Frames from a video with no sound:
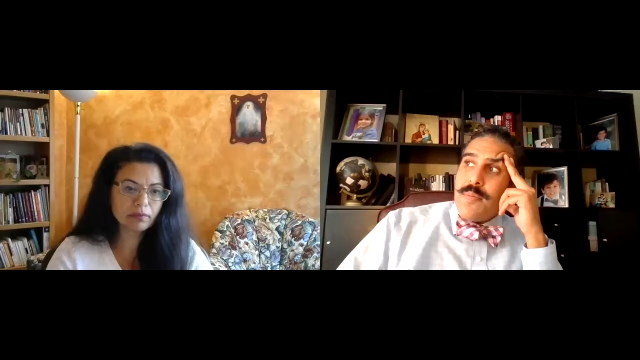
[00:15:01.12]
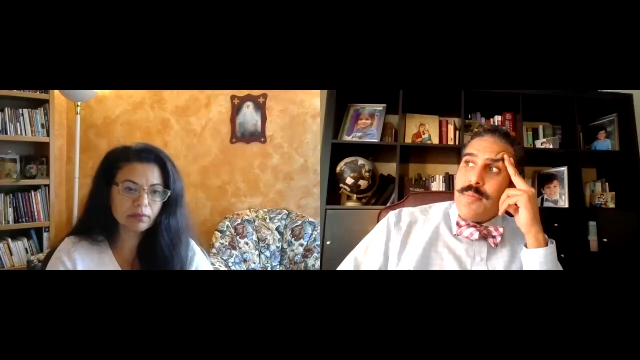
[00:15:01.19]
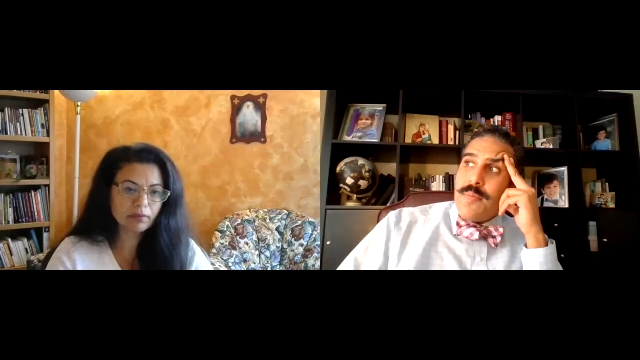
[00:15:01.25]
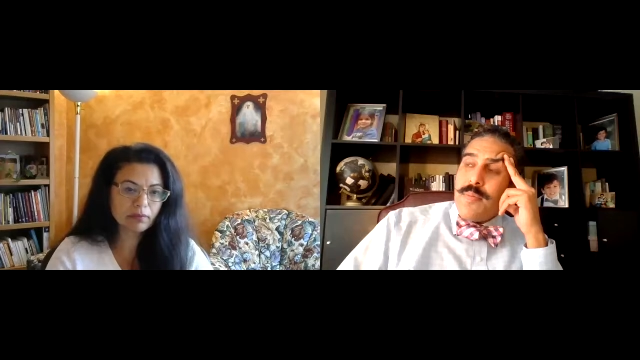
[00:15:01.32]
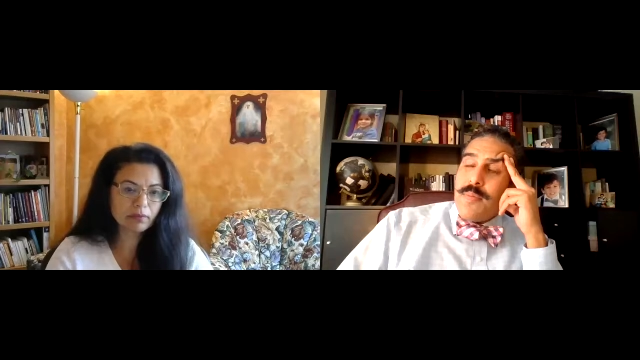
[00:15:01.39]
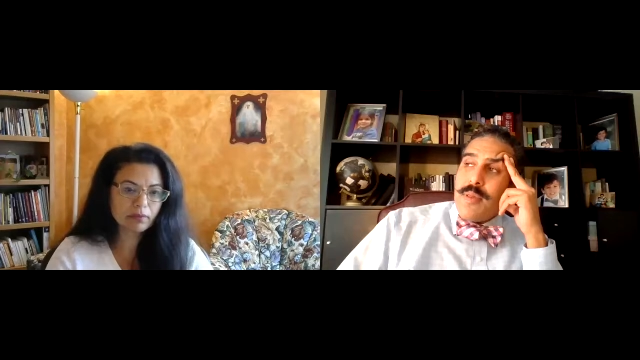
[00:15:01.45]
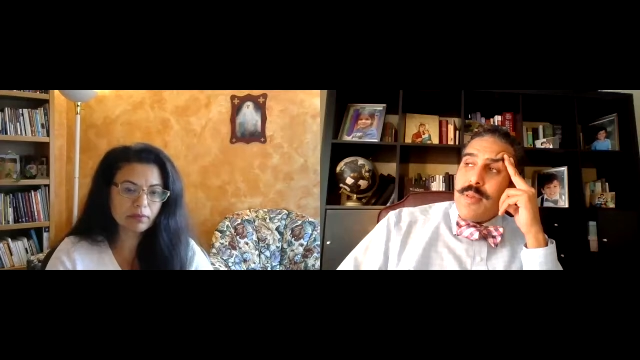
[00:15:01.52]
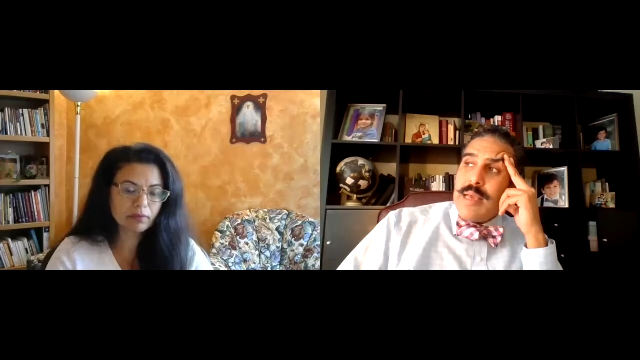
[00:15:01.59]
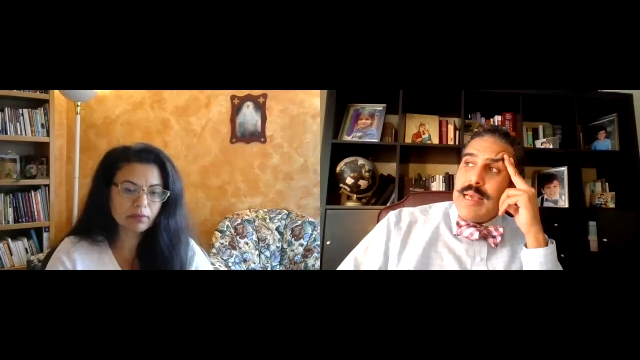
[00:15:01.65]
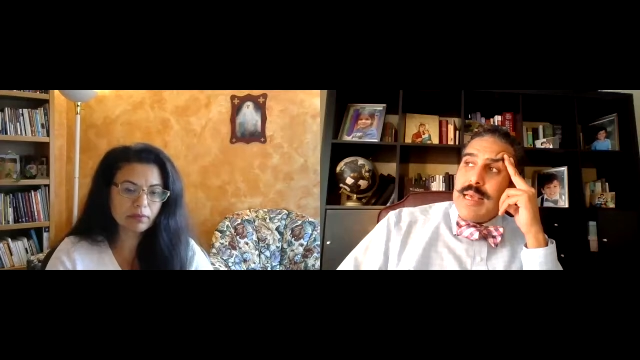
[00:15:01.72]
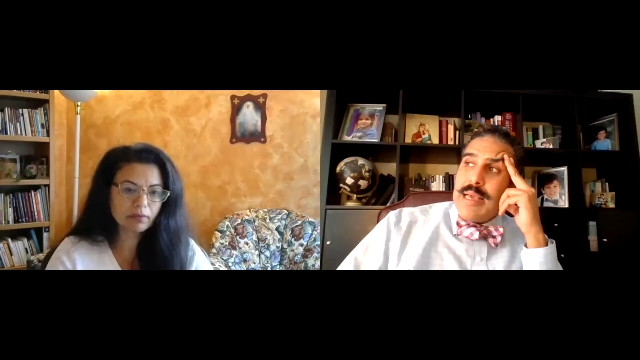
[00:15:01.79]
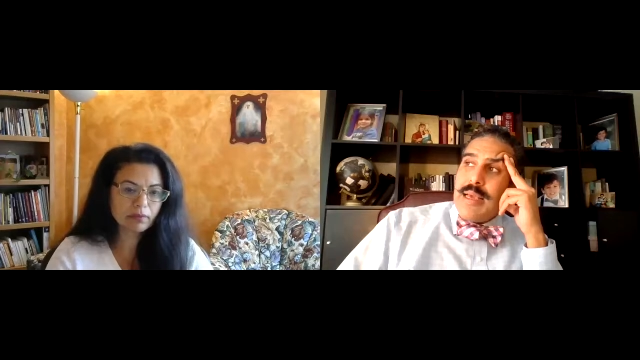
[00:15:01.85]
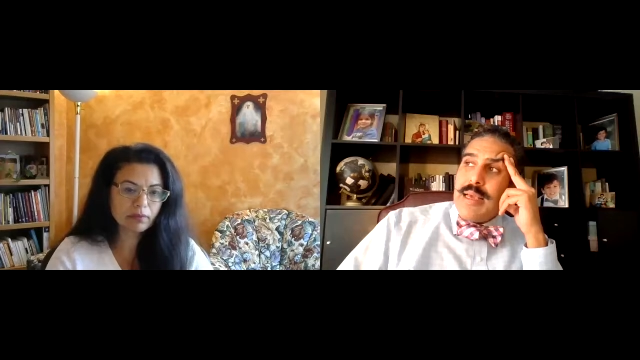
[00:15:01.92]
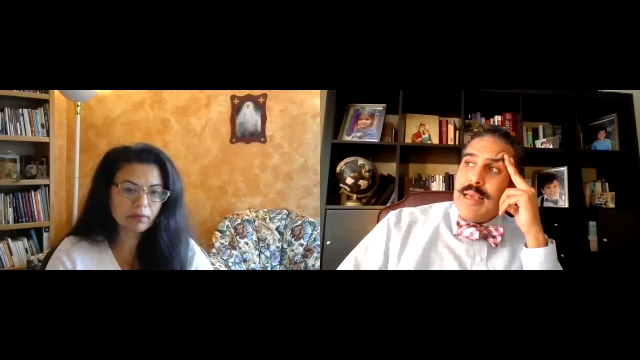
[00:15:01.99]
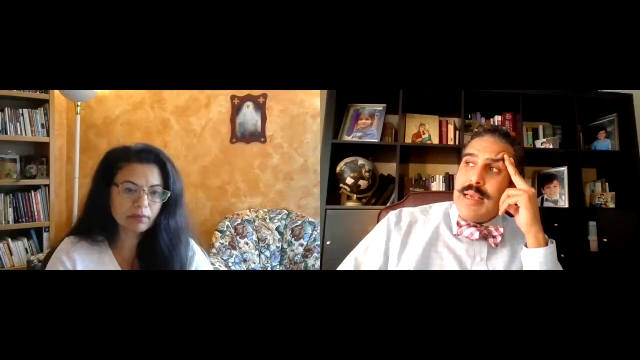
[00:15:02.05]

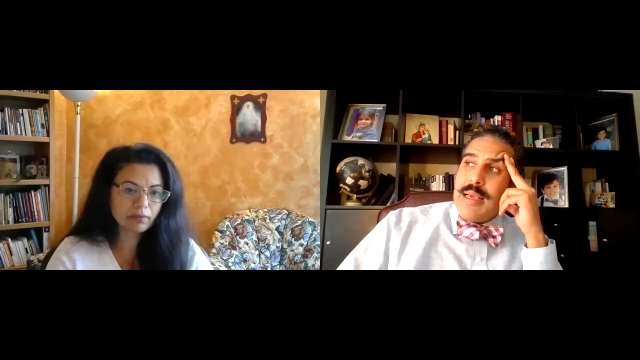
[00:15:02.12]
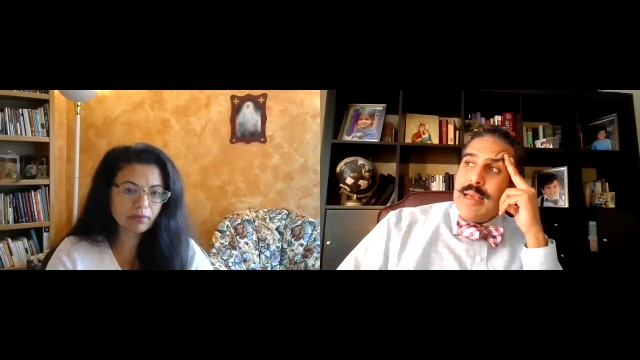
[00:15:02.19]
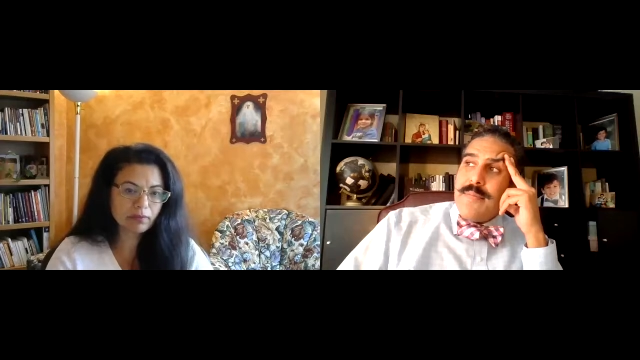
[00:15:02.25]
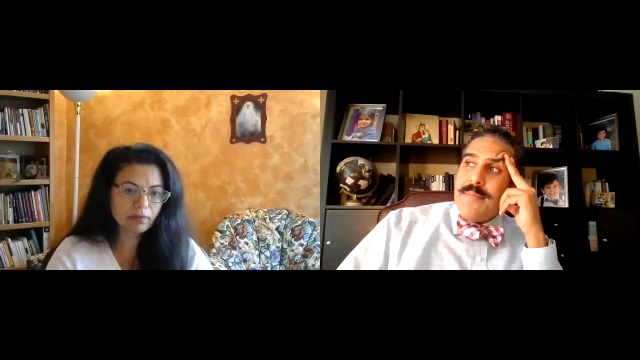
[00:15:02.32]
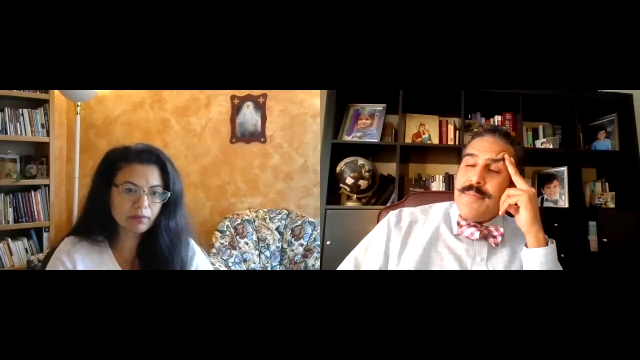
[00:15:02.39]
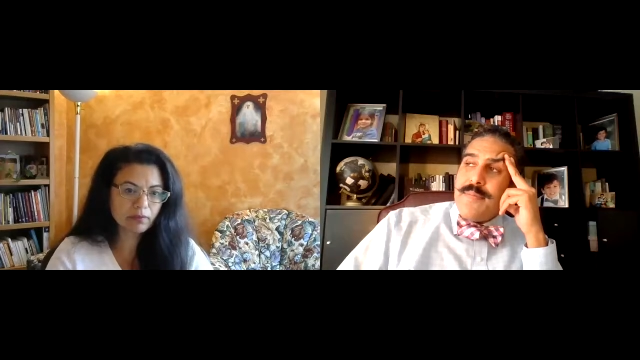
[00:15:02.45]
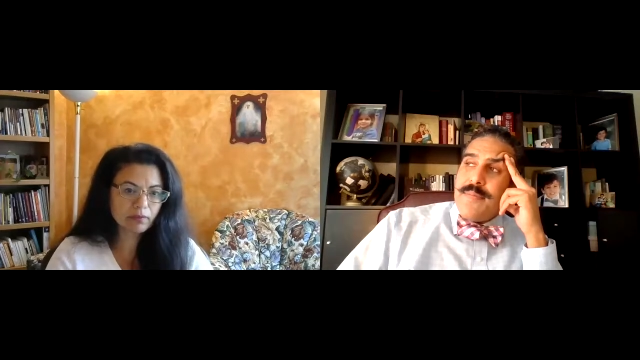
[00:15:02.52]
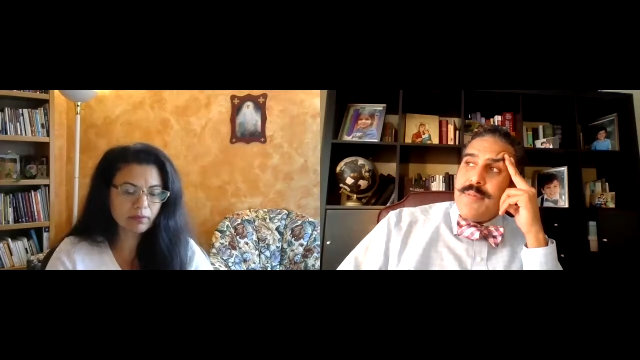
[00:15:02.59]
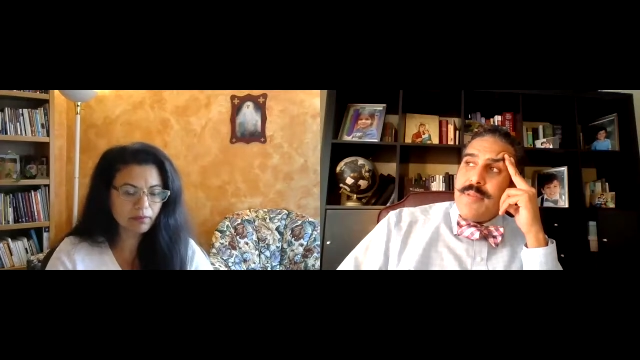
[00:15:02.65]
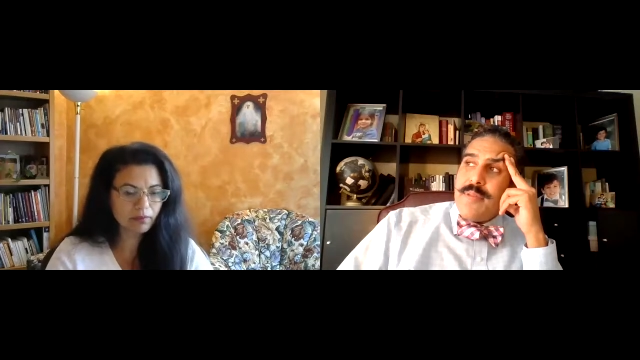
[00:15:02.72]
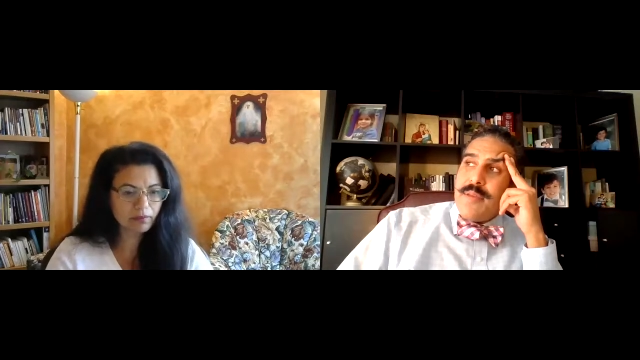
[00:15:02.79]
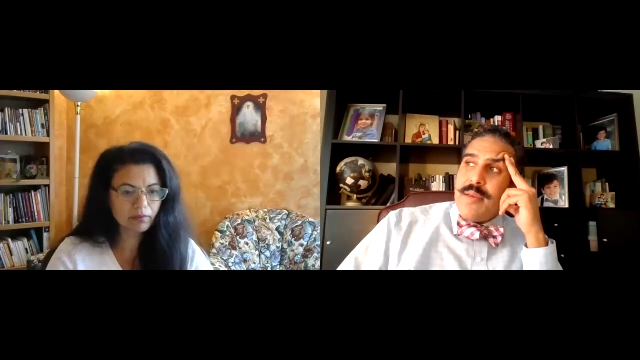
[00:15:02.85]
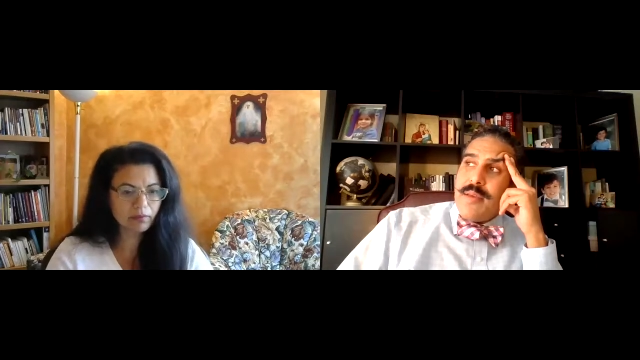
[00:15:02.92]
Nothing is said.